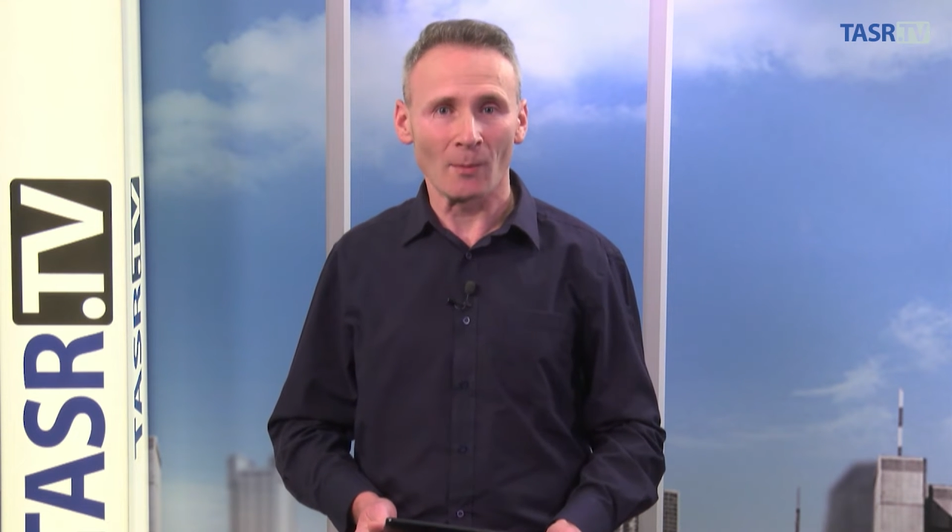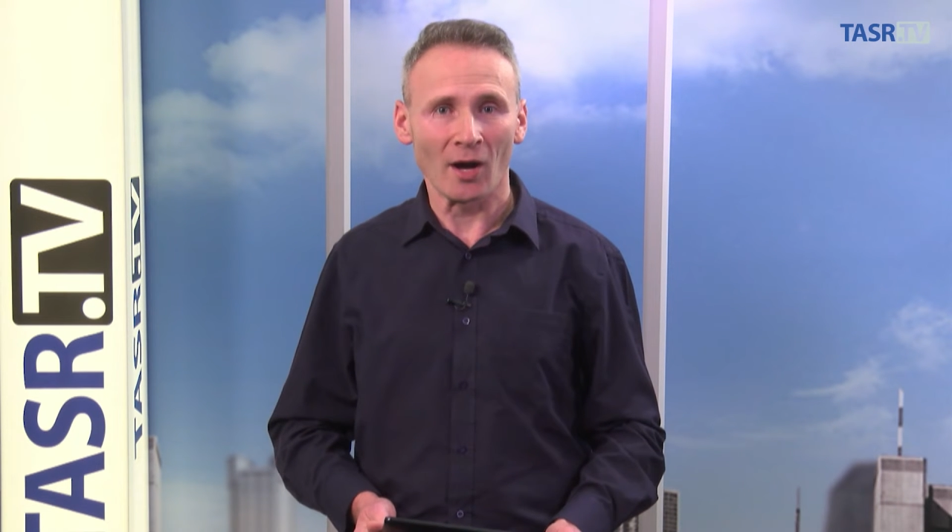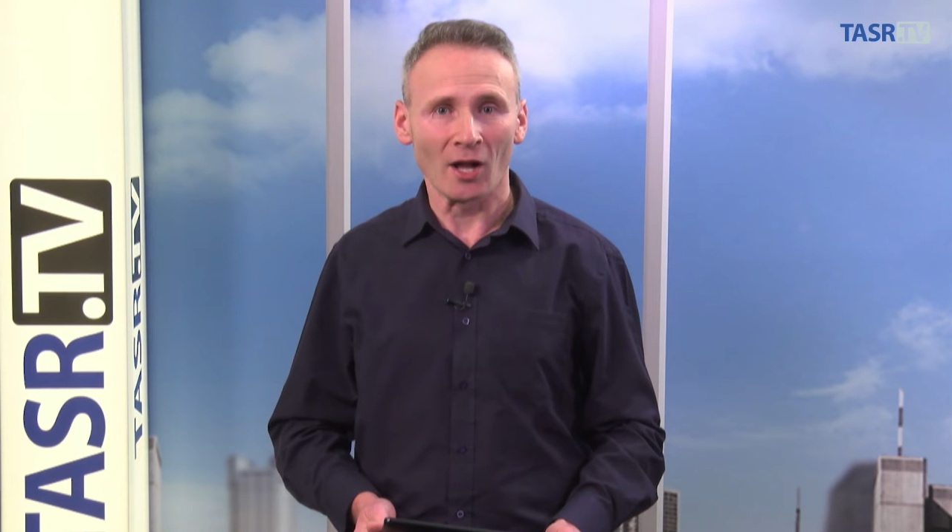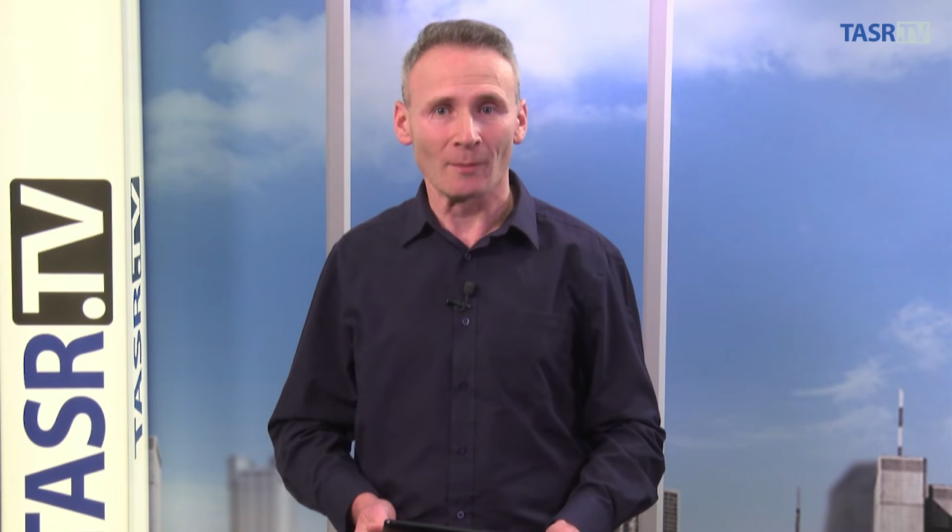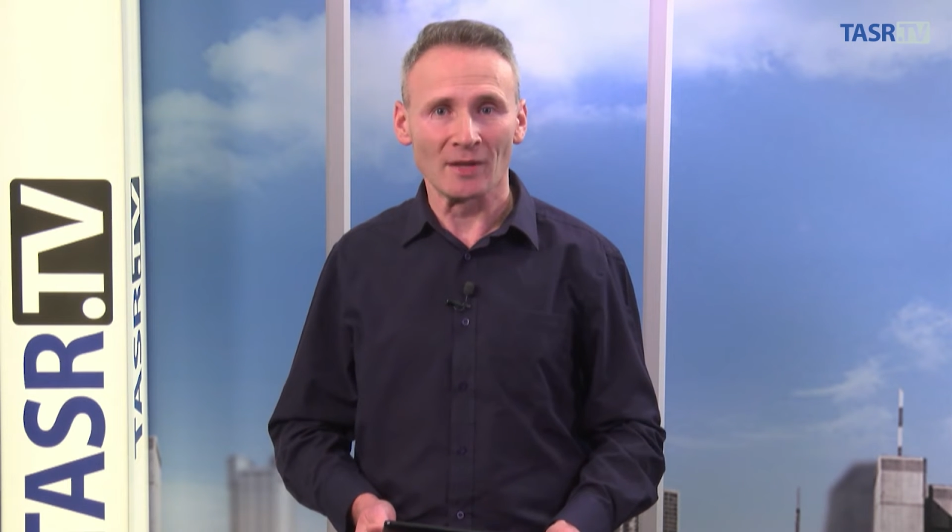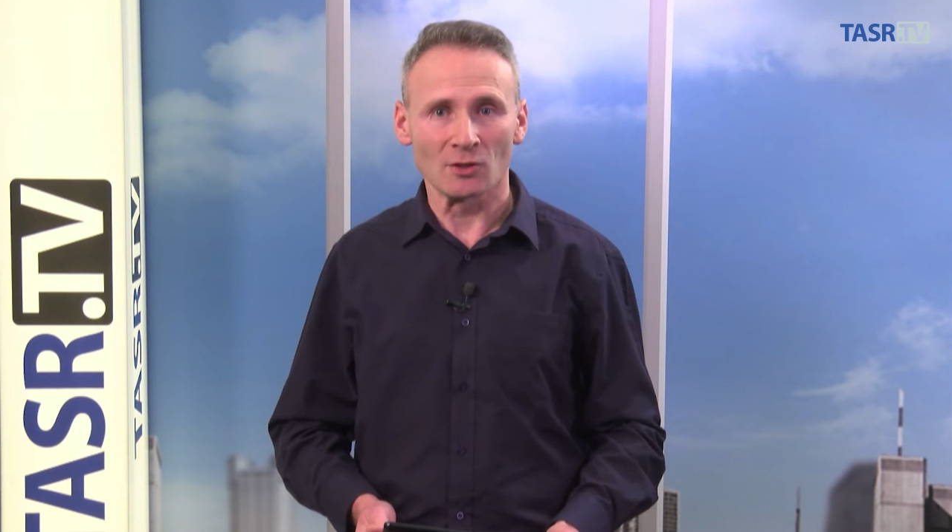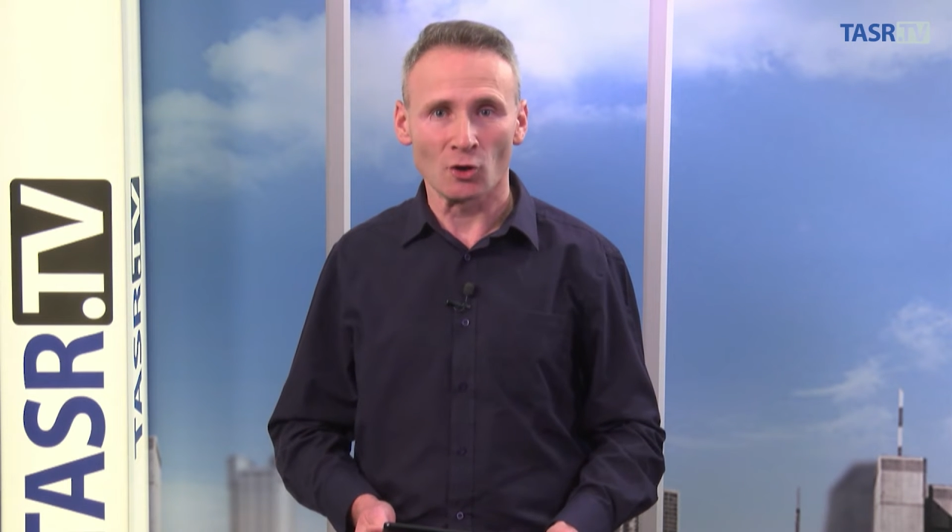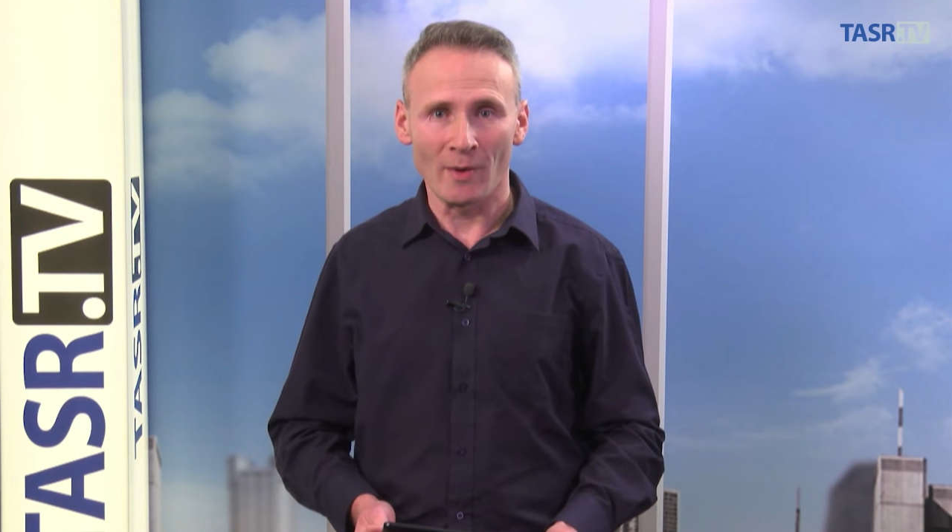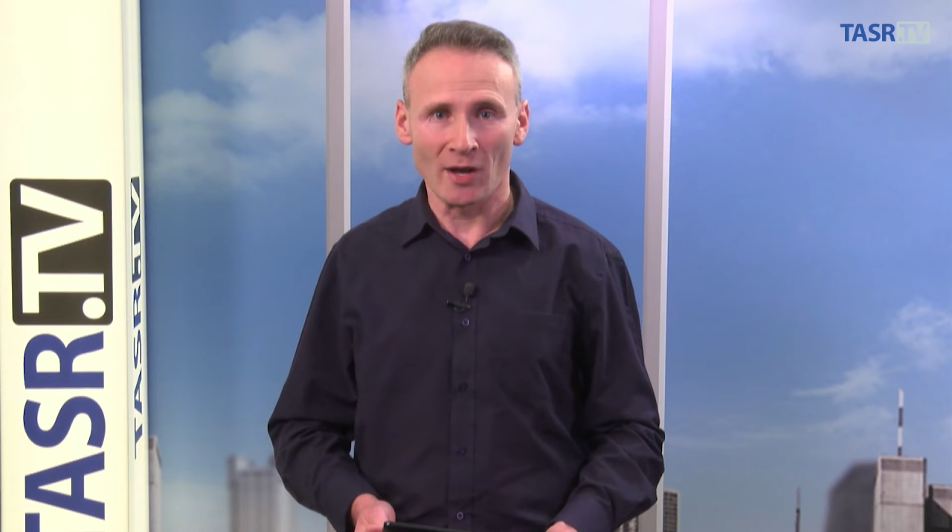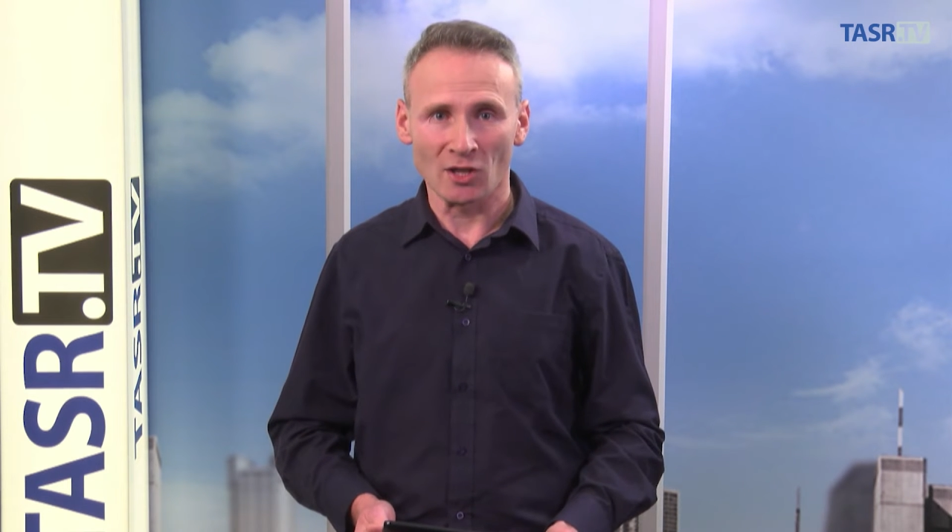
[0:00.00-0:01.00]
Parliament
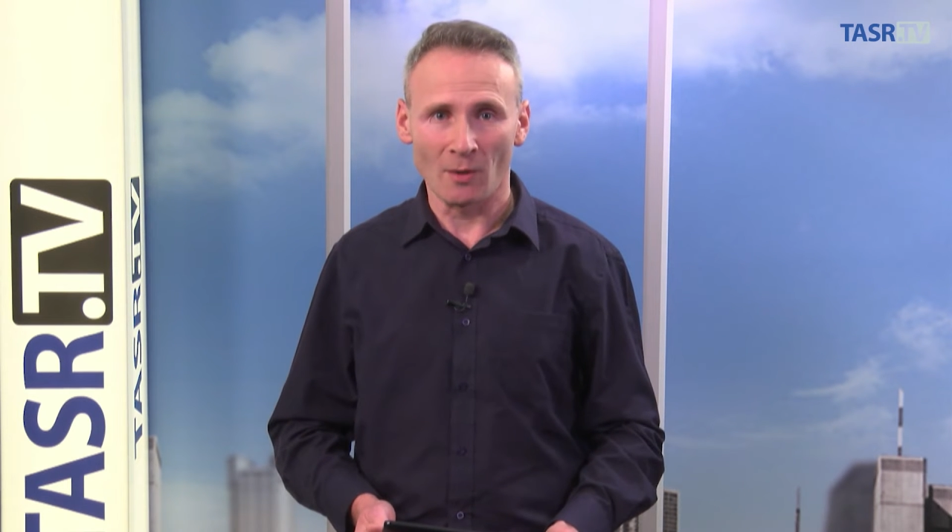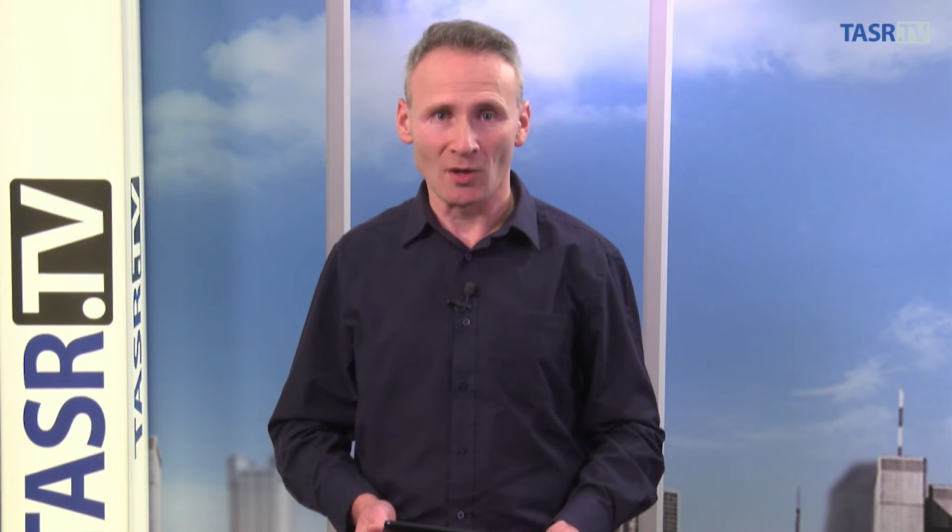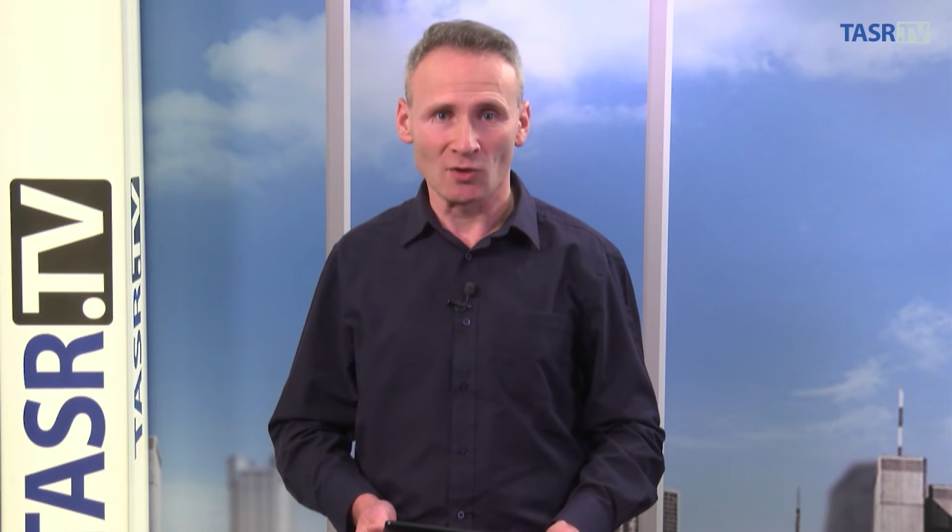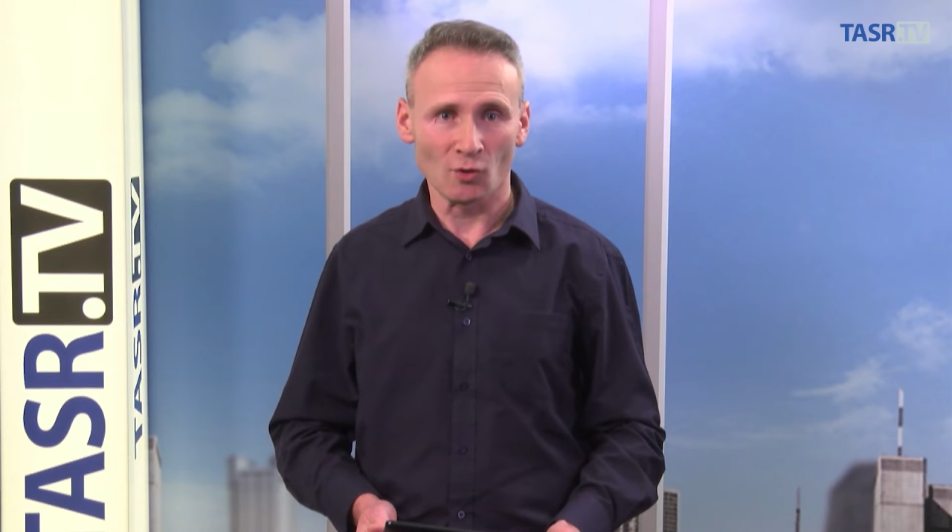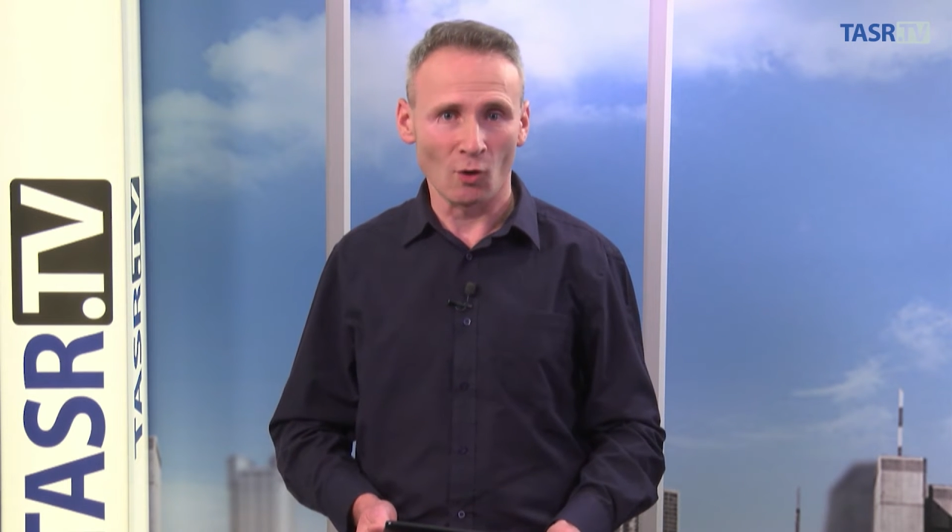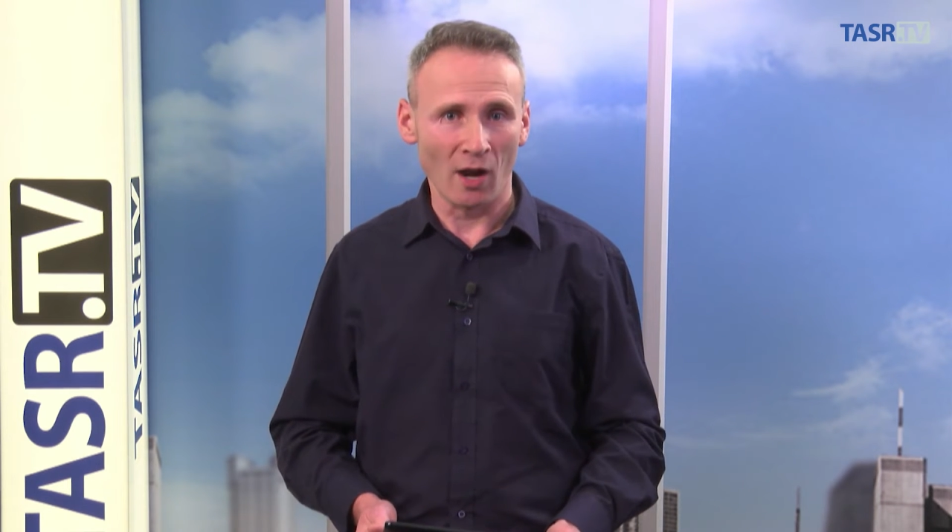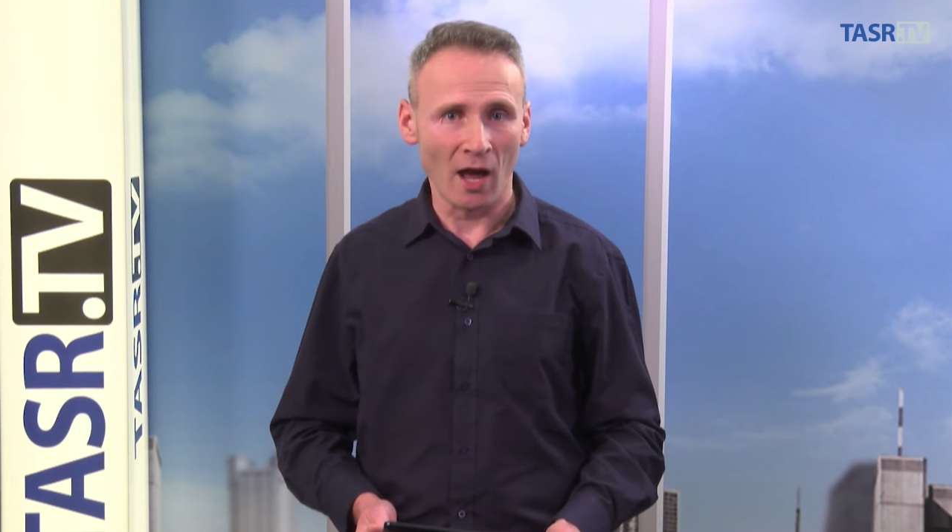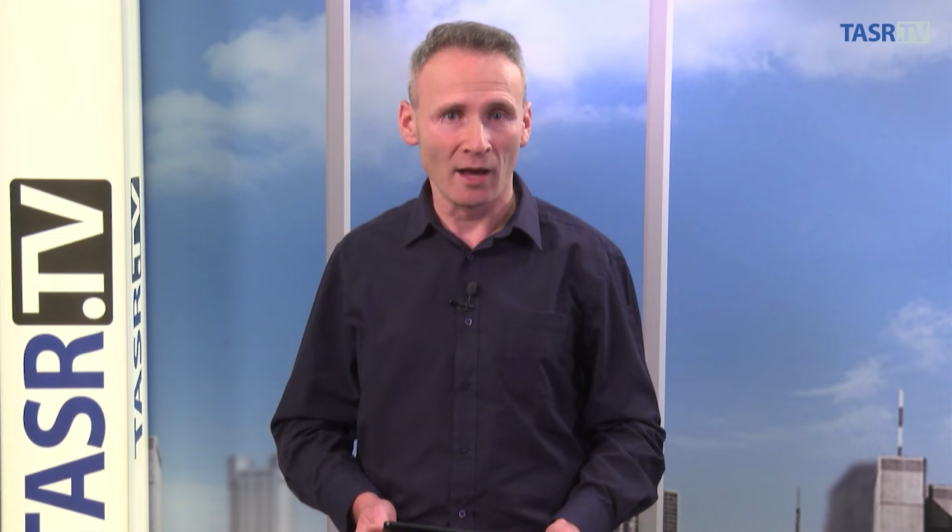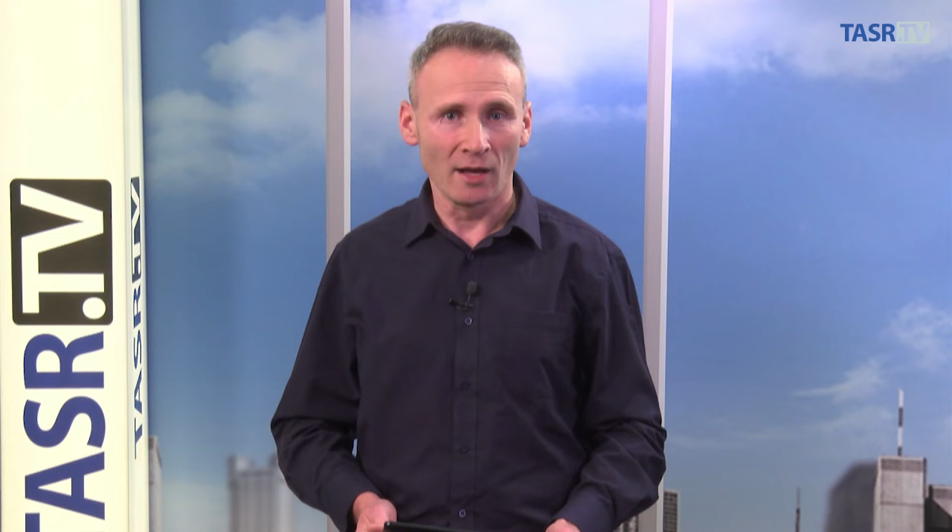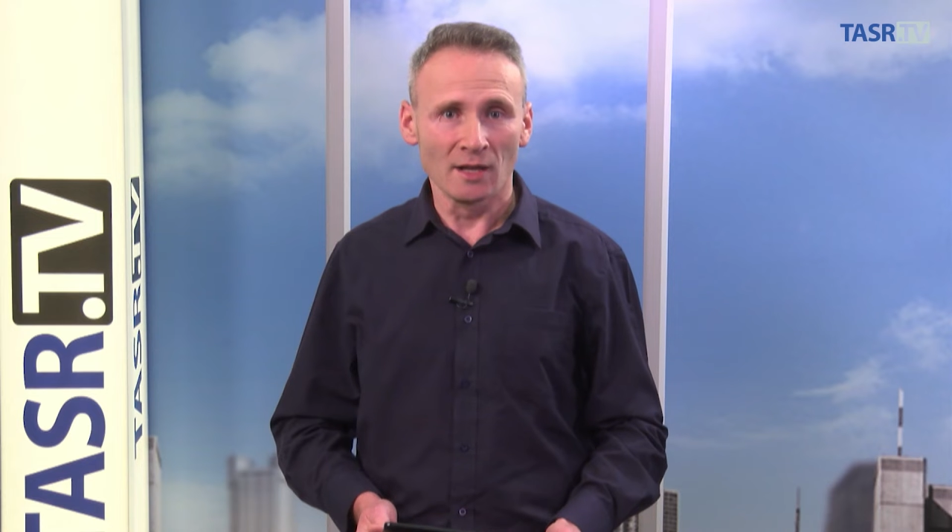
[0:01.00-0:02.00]
Roberta Metsola